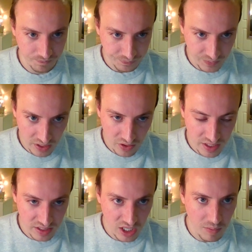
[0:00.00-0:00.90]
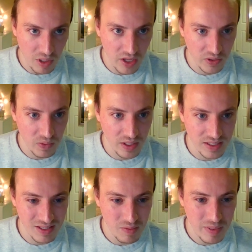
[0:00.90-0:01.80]
You know, he has a couple other ones.
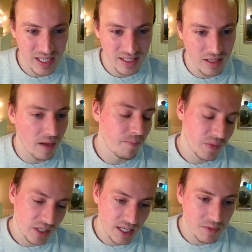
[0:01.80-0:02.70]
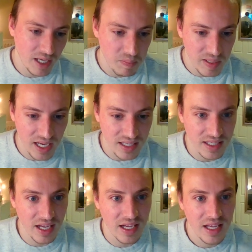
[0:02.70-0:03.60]
There's a keep saying PSA,